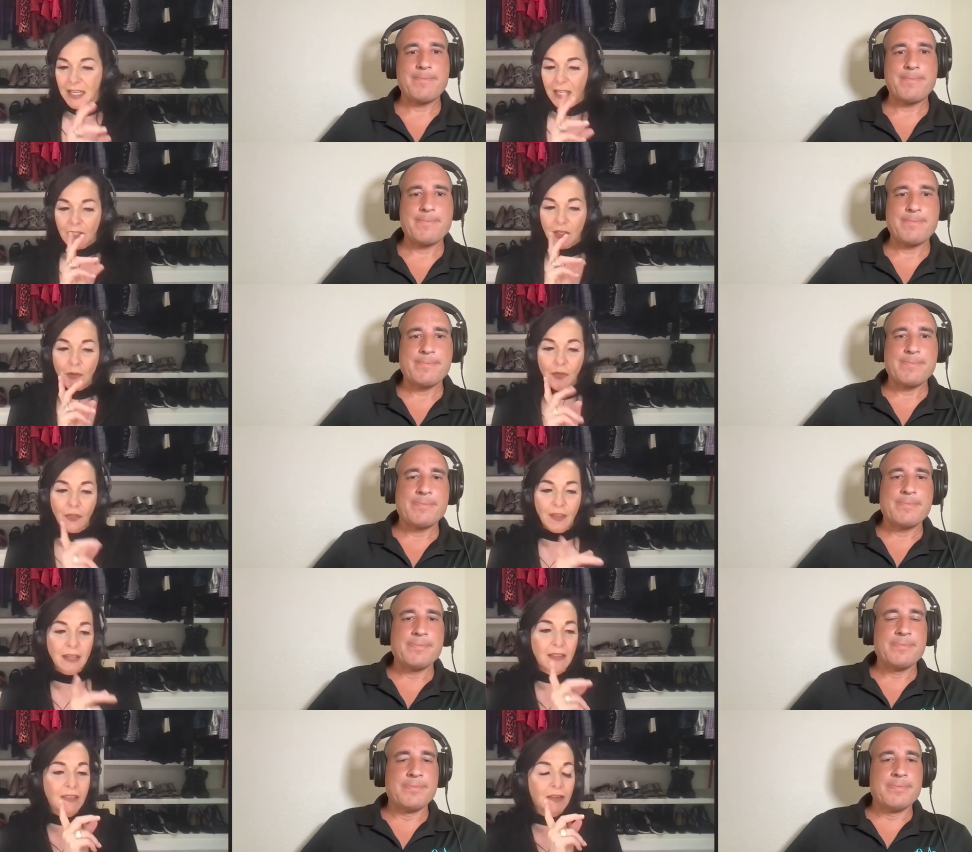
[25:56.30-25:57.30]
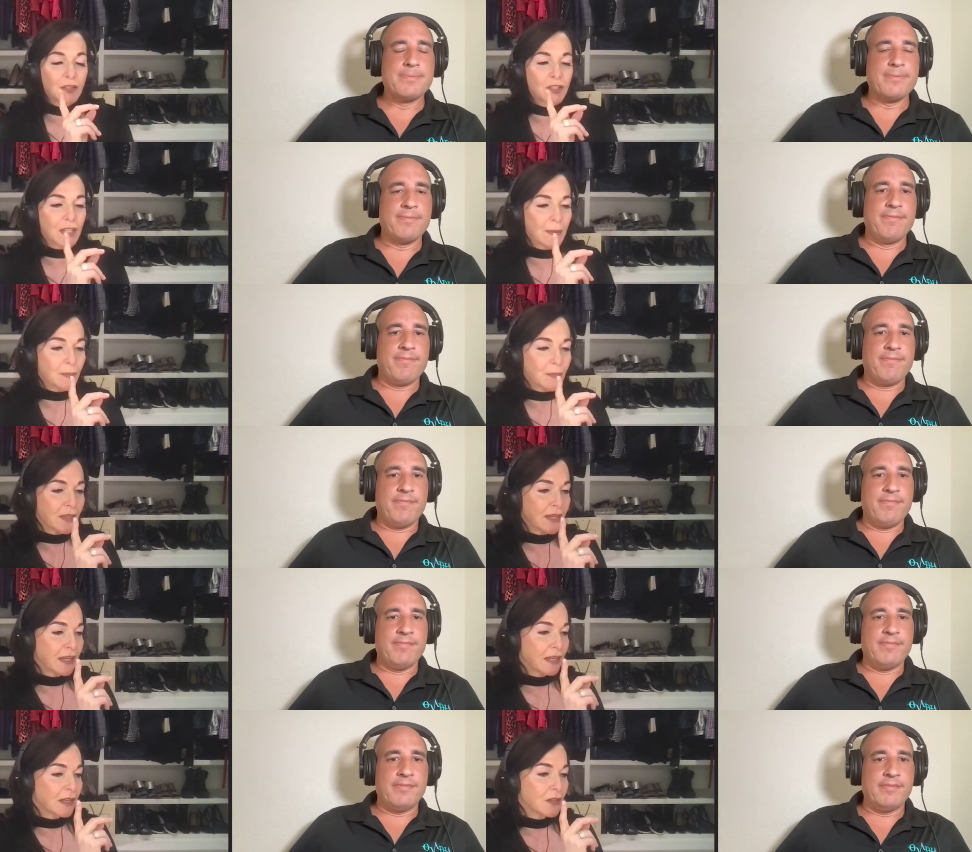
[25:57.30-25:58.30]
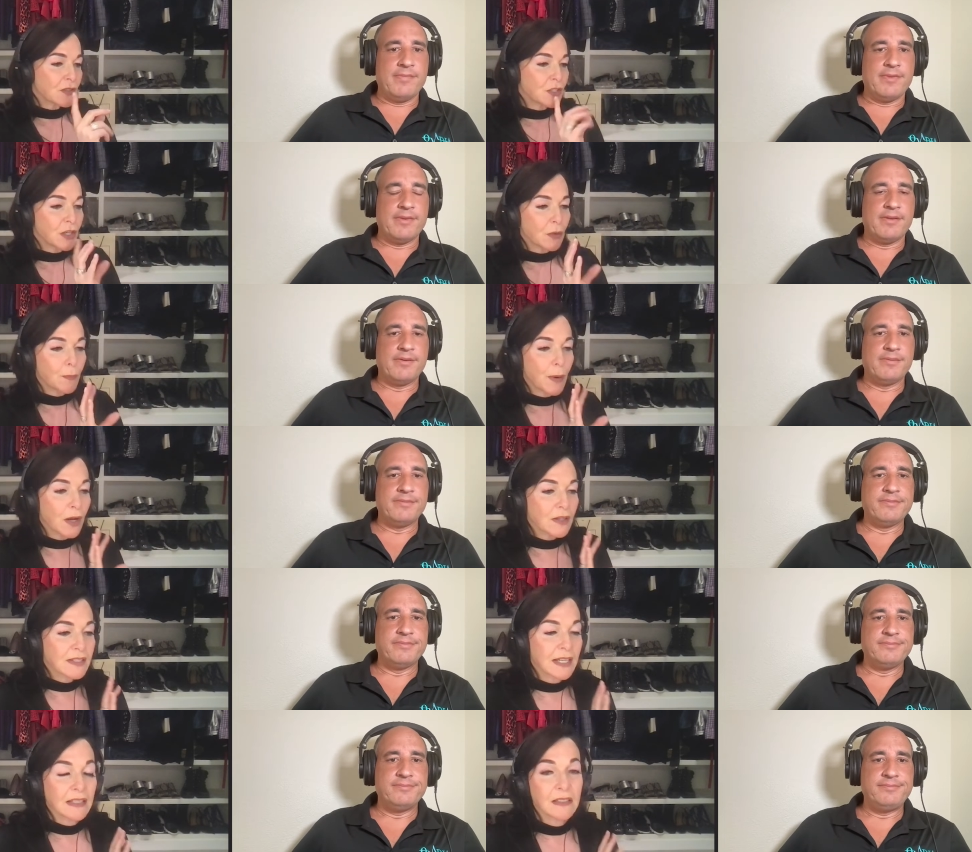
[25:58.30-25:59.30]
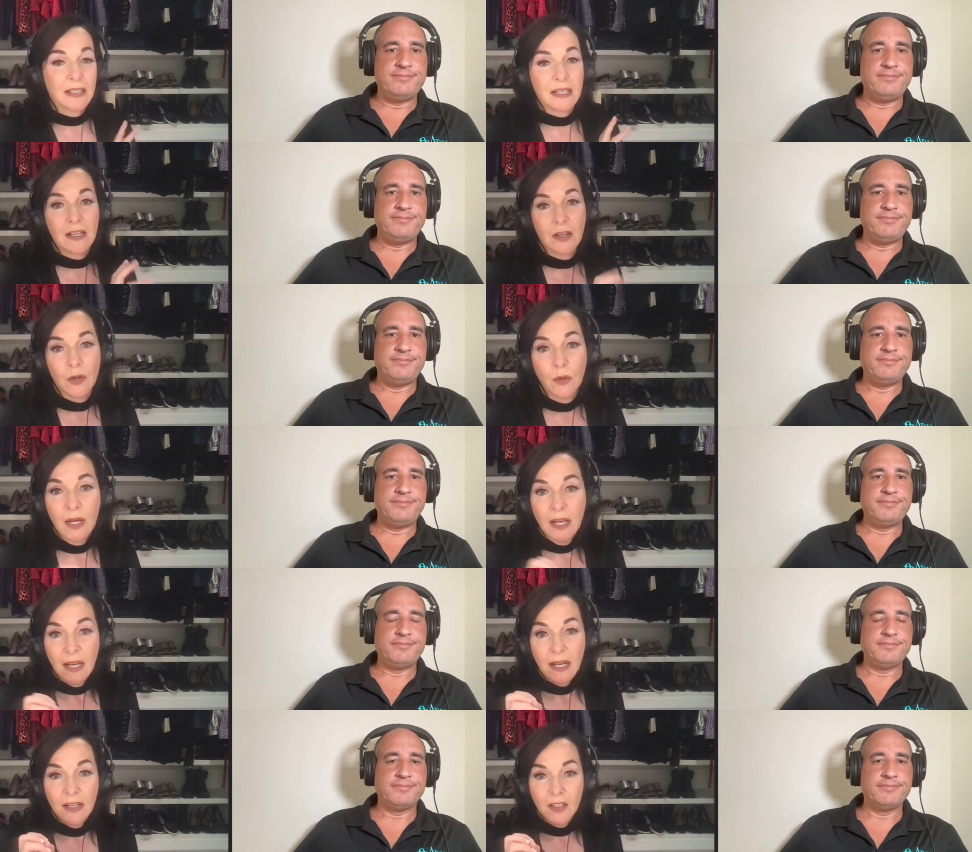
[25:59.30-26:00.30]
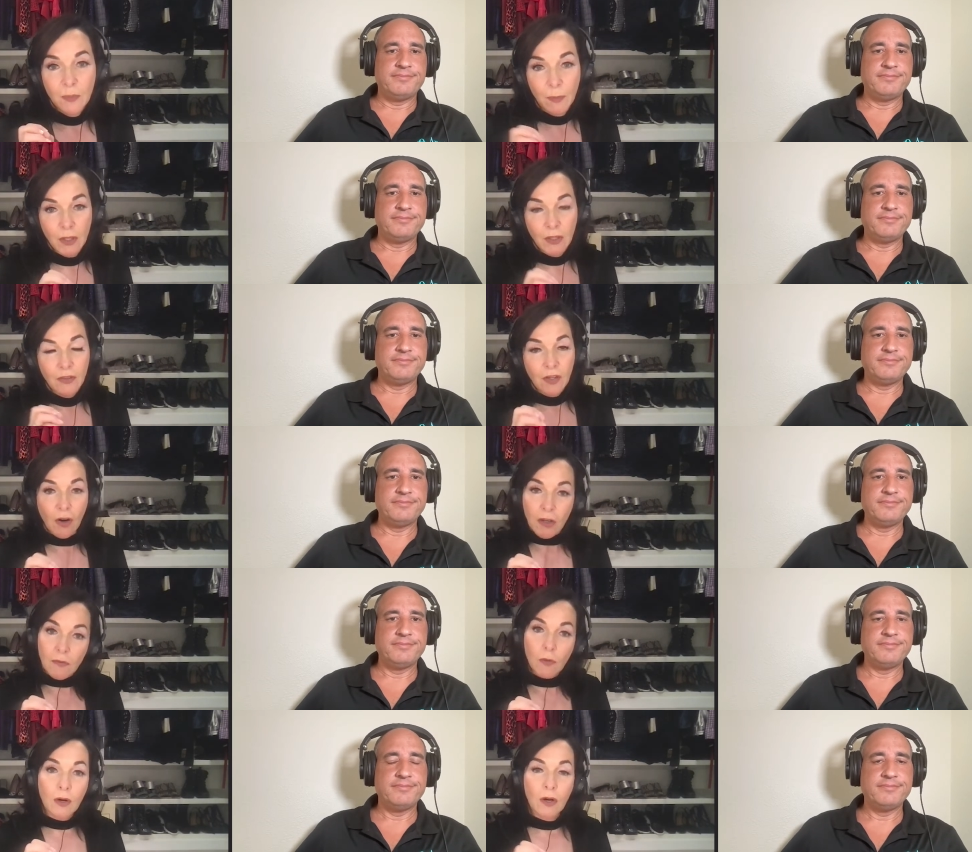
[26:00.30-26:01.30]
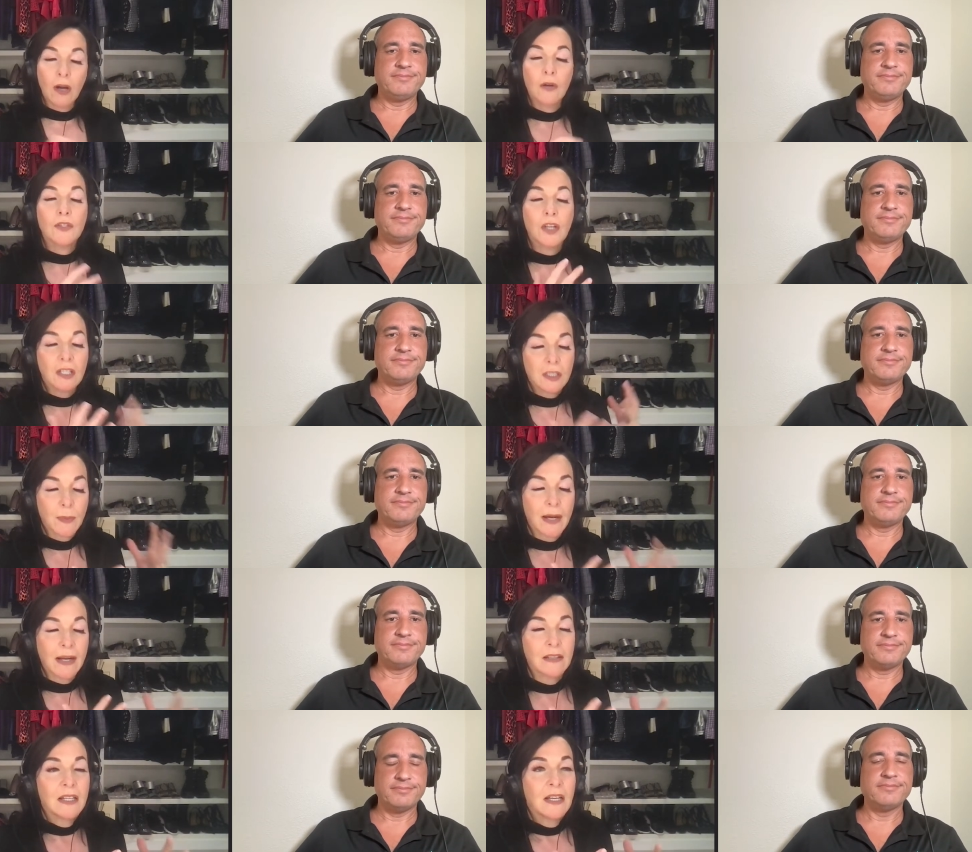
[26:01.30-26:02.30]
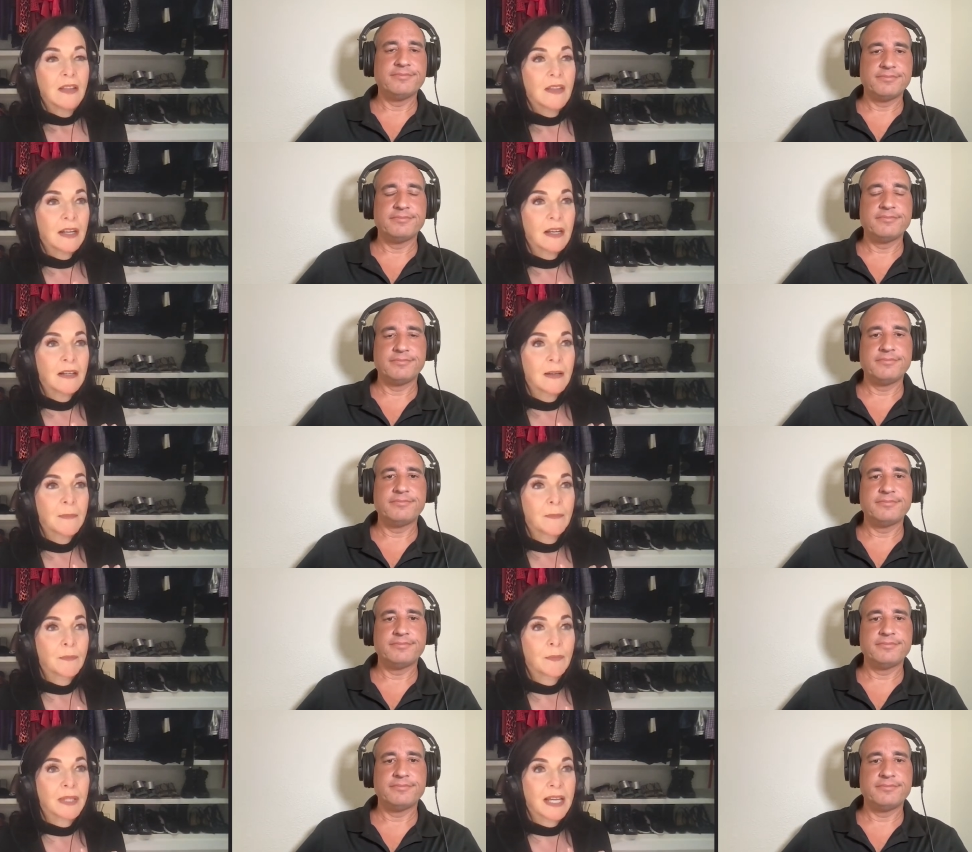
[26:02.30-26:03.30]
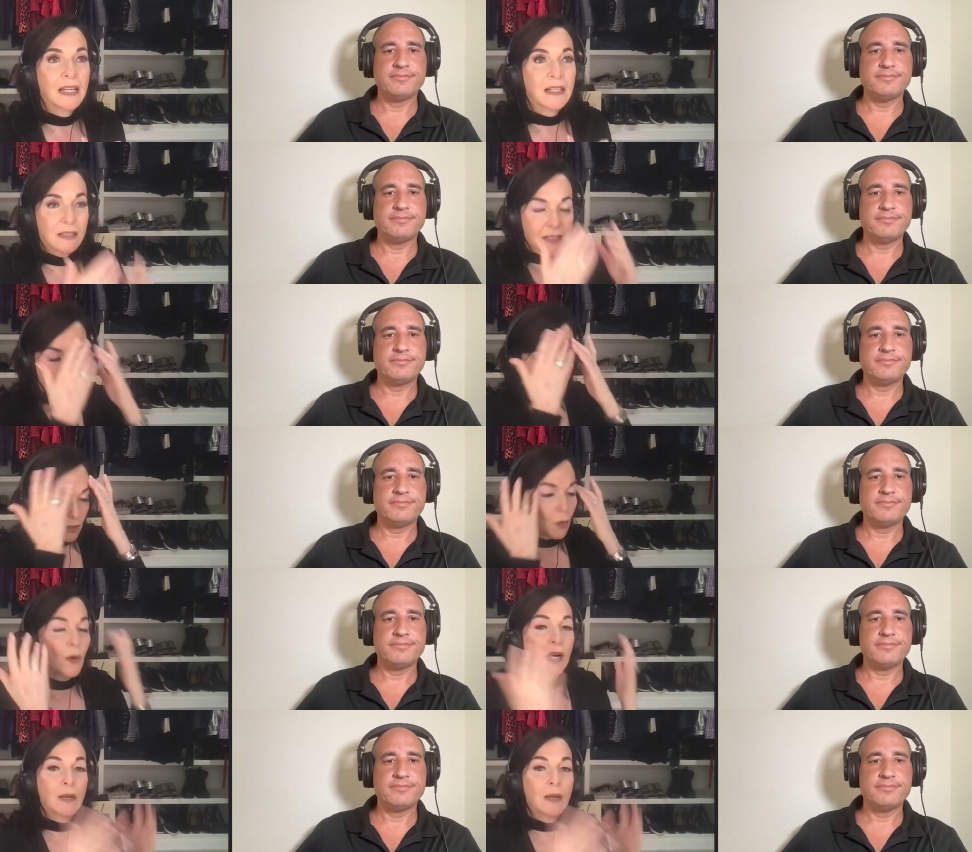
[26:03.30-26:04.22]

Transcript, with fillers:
Speaker 1: do you think there's something because you know paul saladino in his book the carnivore code talks about that um, plants don't want